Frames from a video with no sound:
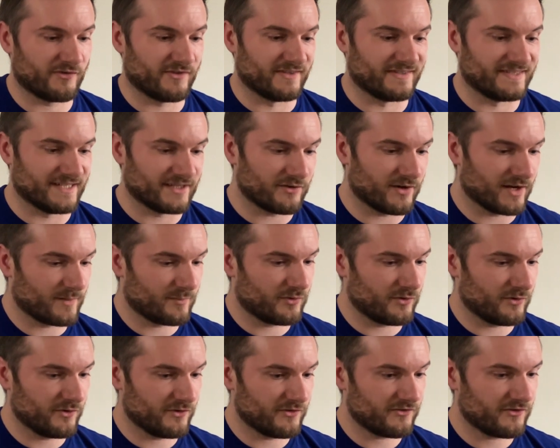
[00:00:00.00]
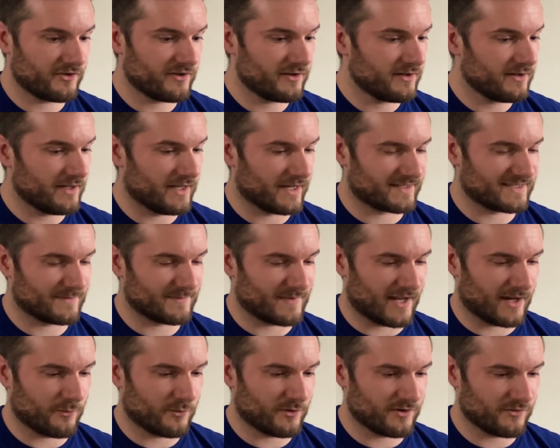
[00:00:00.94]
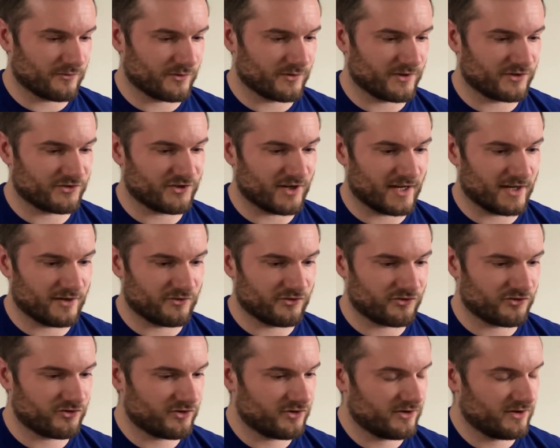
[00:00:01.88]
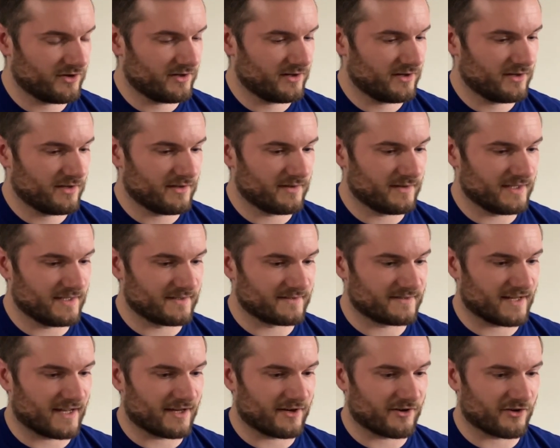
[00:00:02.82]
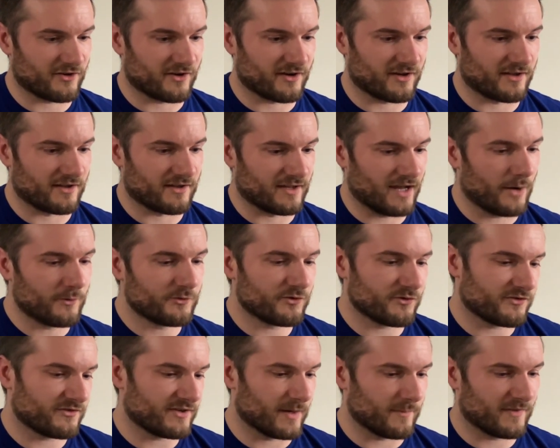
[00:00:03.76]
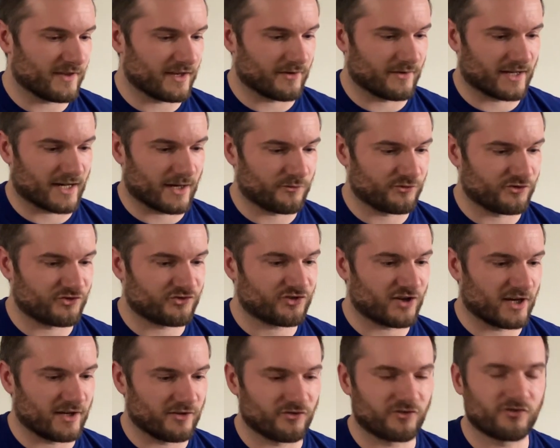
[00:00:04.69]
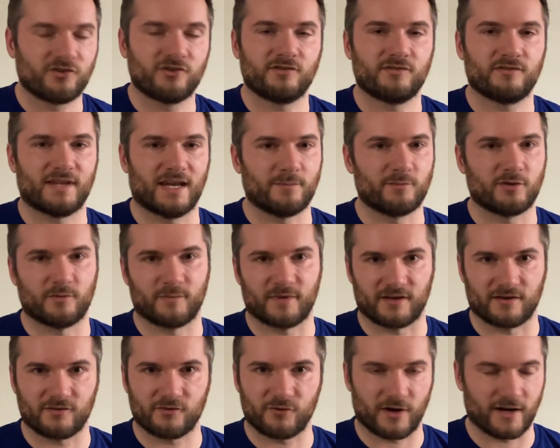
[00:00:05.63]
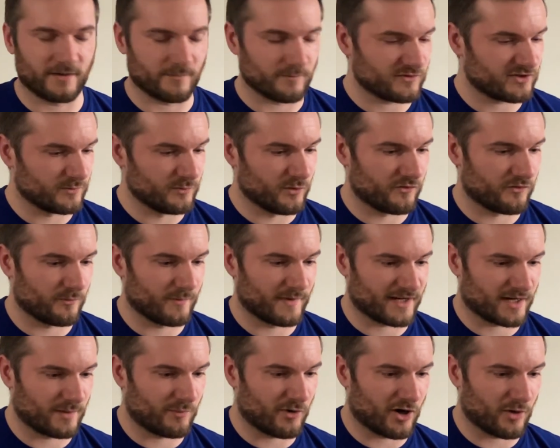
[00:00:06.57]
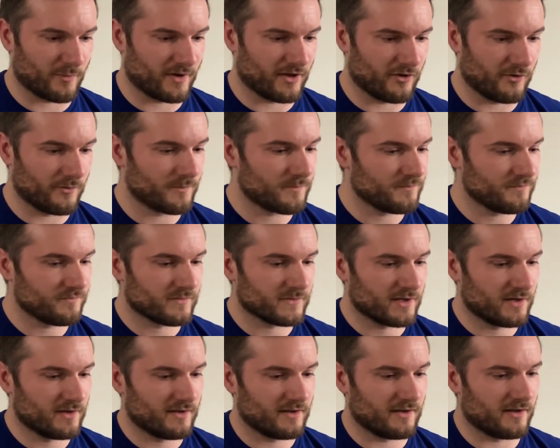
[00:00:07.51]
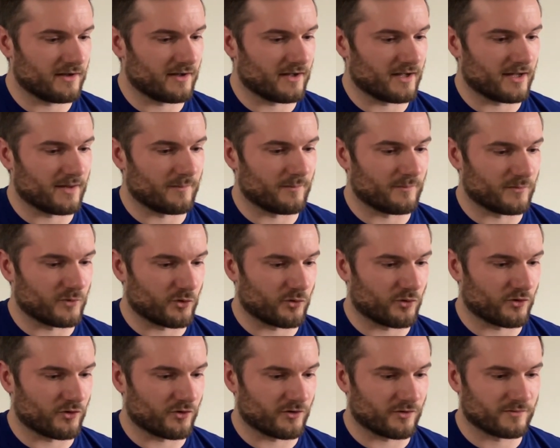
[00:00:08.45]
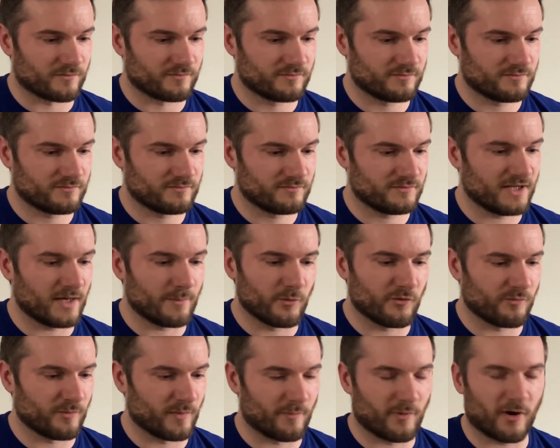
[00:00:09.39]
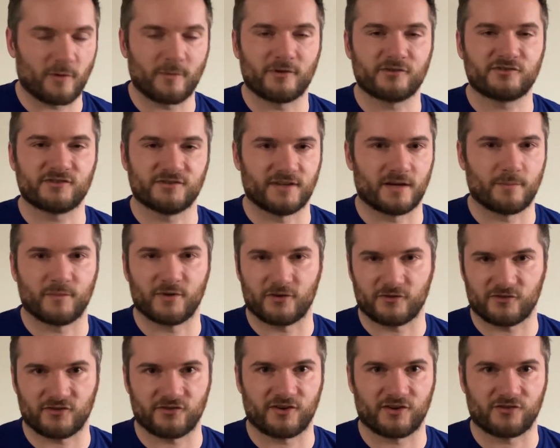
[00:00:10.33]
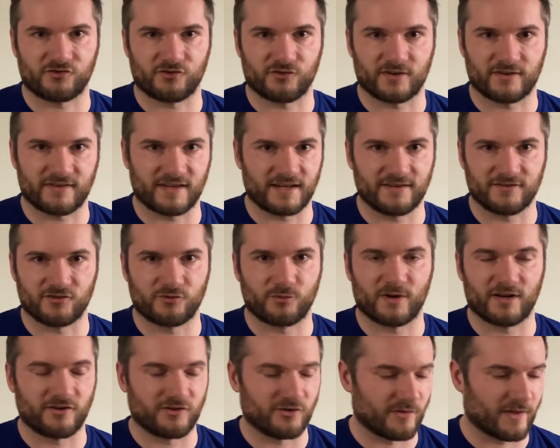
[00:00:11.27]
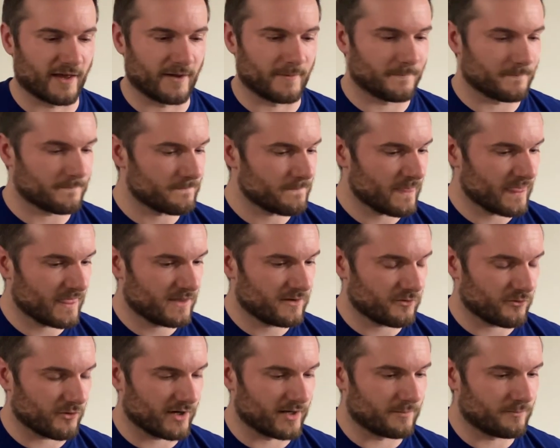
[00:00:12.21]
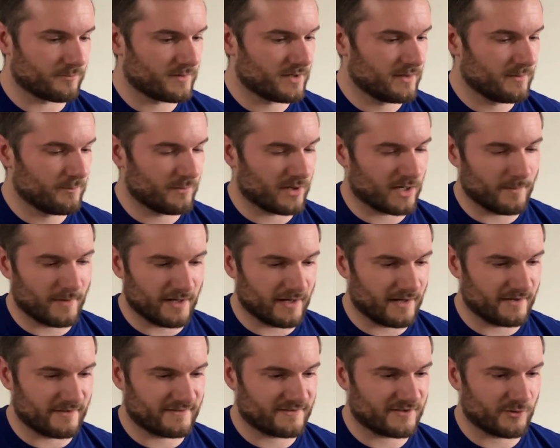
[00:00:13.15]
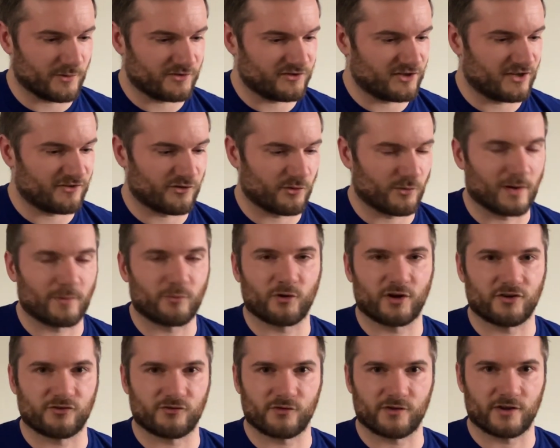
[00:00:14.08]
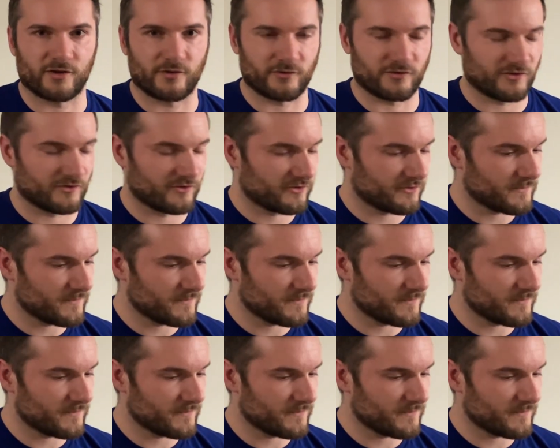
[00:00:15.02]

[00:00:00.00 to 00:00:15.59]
and the decline pulls, except I wouldn't really change the entire, I would do the same thing. Like I would just change the implement, right? So move from like a barbell, move from a barbell to dumbbells essentially is the easiest way to do that, right? But I might not necessarily change the rep range for those.